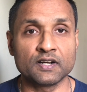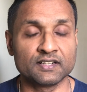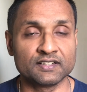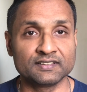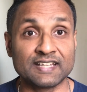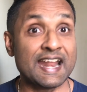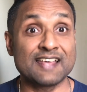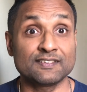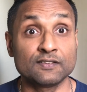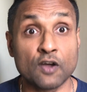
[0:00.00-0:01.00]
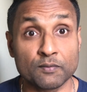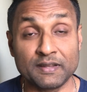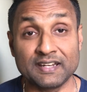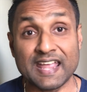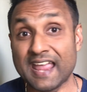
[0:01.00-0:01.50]
uh, there has not
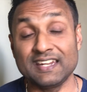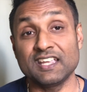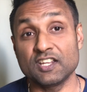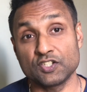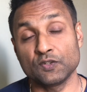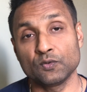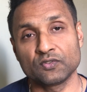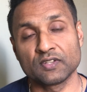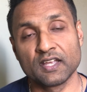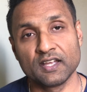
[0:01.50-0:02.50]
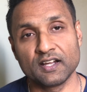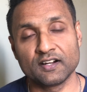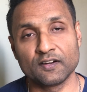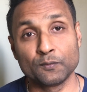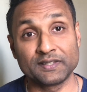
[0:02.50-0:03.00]
been any issues
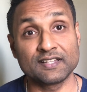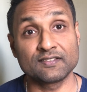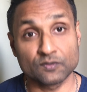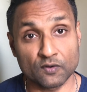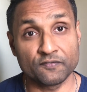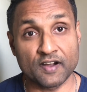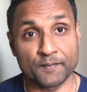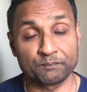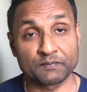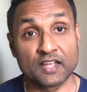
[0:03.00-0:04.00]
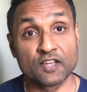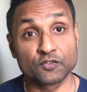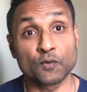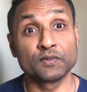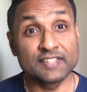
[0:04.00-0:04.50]
with it so far.
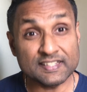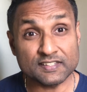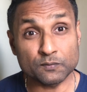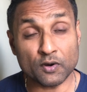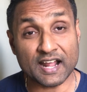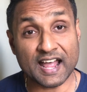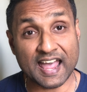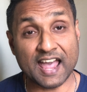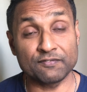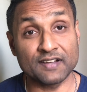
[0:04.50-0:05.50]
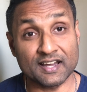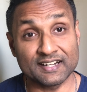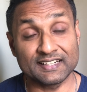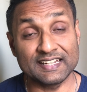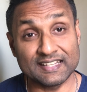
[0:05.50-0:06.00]
So this is what I have
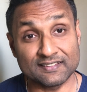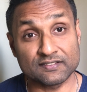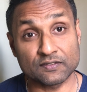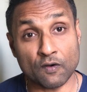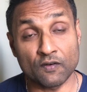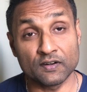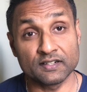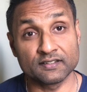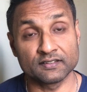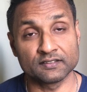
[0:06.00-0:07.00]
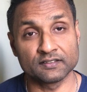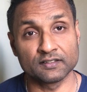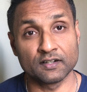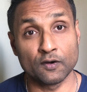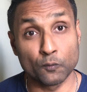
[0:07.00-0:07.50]
currently installed
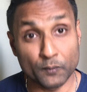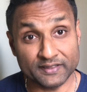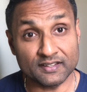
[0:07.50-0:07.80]
with